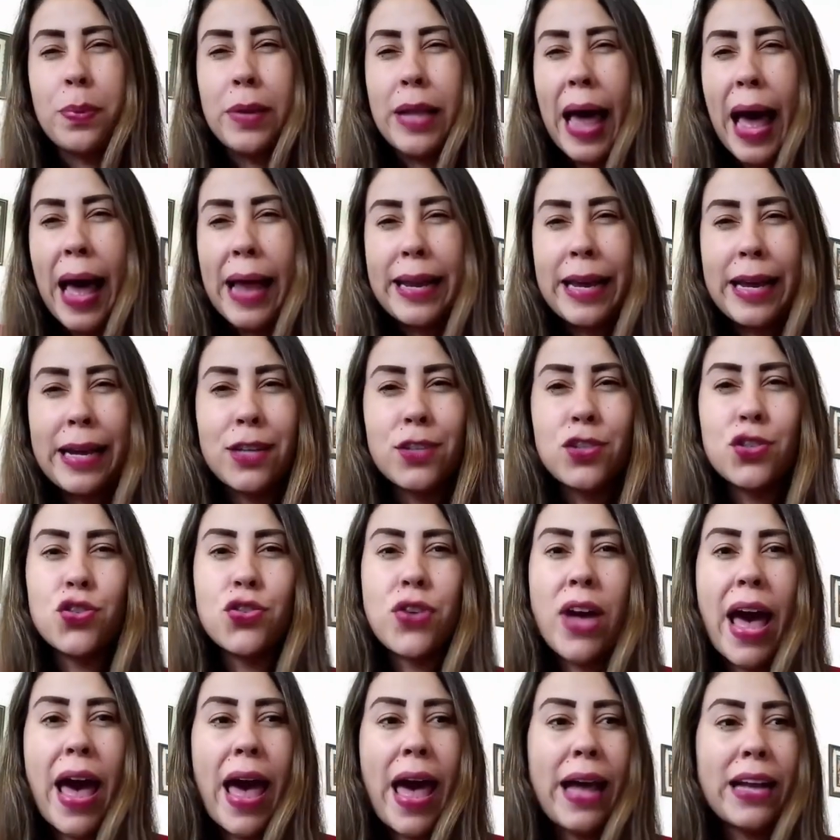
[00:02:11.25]
plant
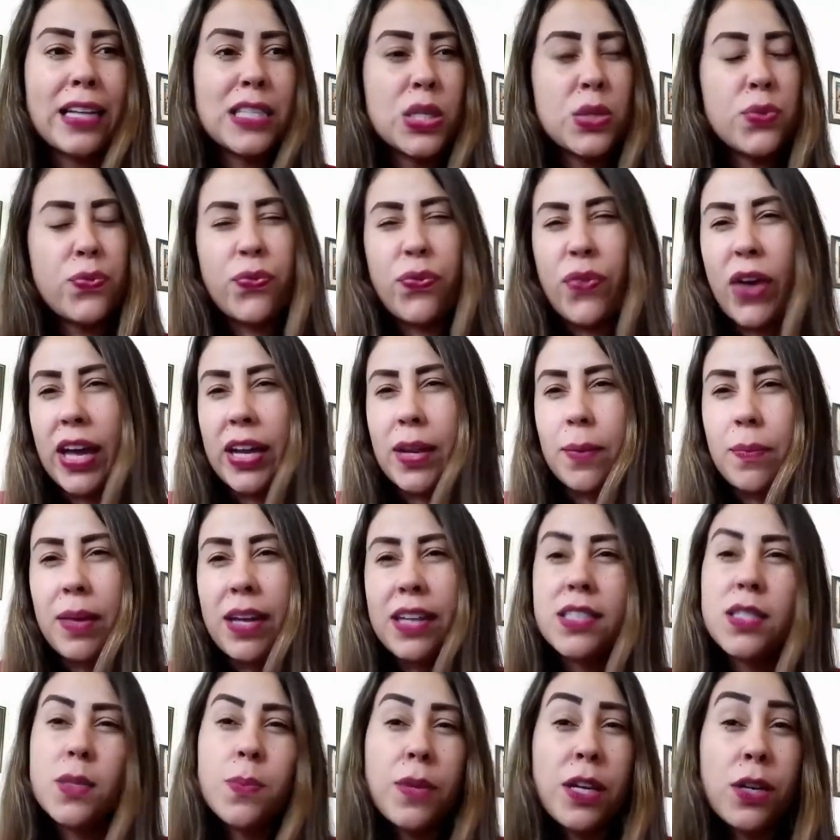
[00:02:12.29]
extracts,
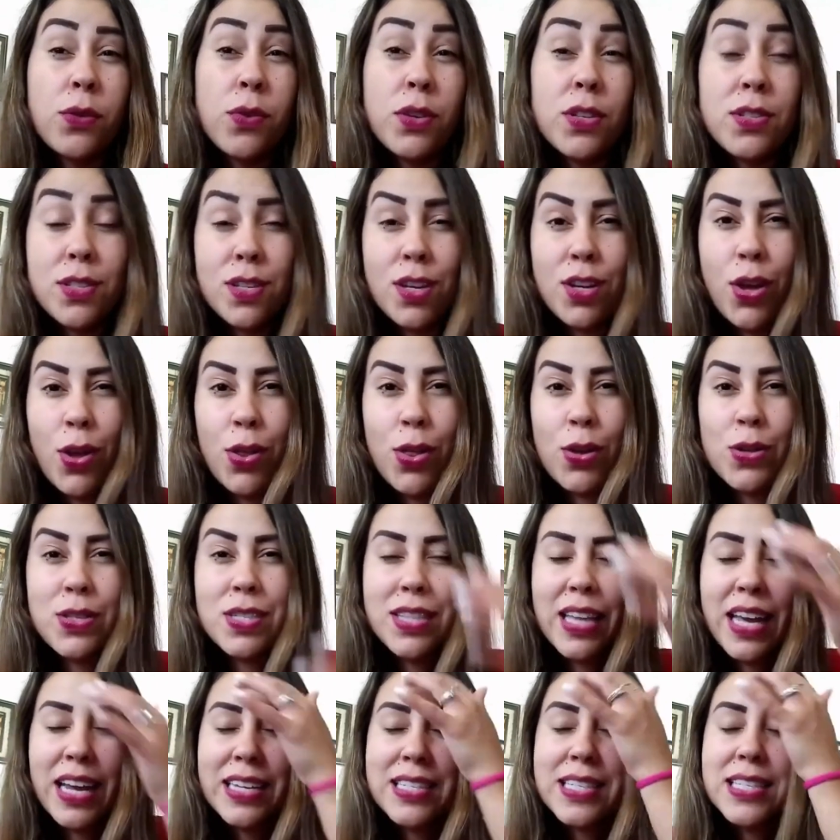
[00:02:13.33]
vitamins, minerals, you know,
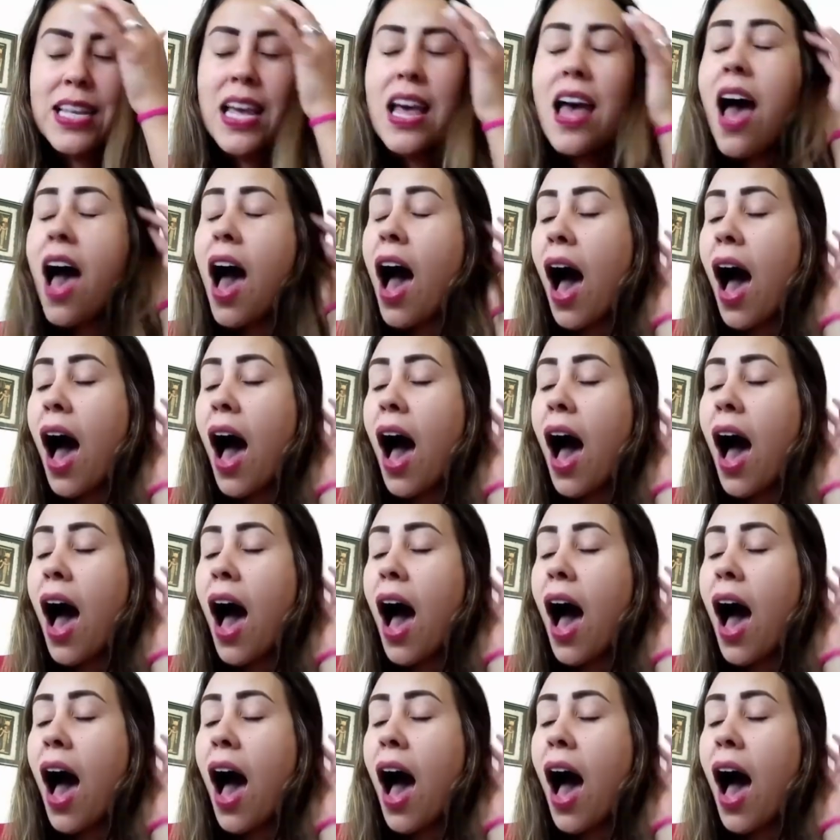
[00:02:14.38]
those things.